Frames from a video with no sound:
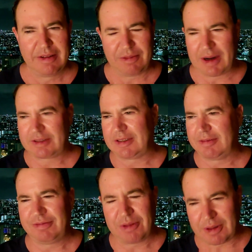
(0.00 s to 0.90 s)
washing
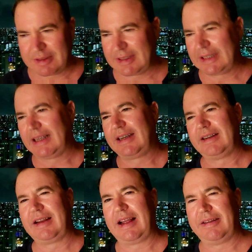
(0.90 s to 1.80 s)
forks again
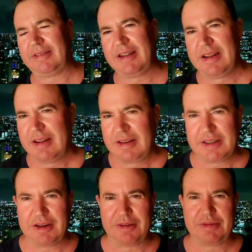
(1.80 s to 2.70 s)
and, and
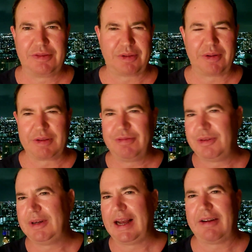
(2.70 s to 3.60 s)
you know, throwing
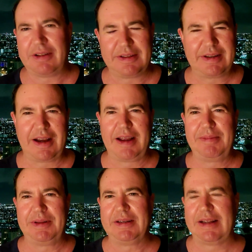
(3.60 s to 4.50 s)
food out all the
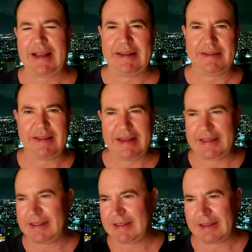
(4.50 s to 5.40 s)
time and, and
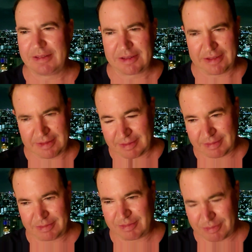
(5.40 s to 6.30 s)
anything that looked
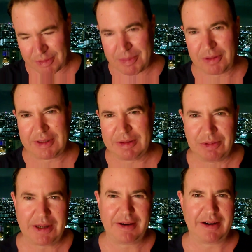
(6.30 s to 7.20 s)
remotely
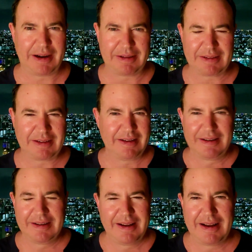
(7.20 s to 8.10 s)
weird. I,
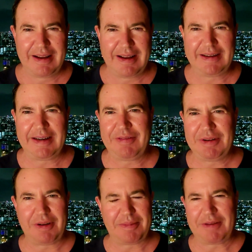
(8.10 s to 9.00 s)
and
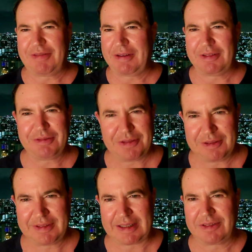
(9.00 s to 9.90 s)
even all my favorite
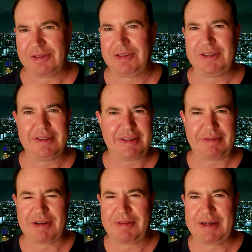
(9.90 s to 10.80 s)
foods like sushi and
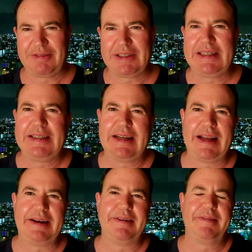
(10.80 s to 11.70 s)
stuff I would never eat.
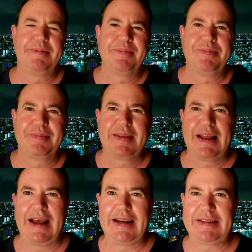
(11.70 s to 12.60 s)
And,
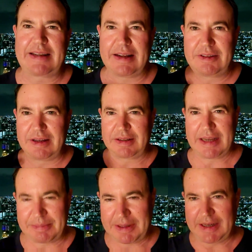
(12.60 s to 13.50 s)
and it got, it
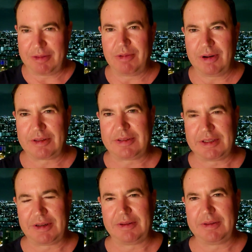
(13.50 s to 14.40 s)
kept getting worse,
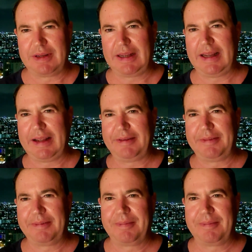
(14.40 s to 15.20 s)
you know, and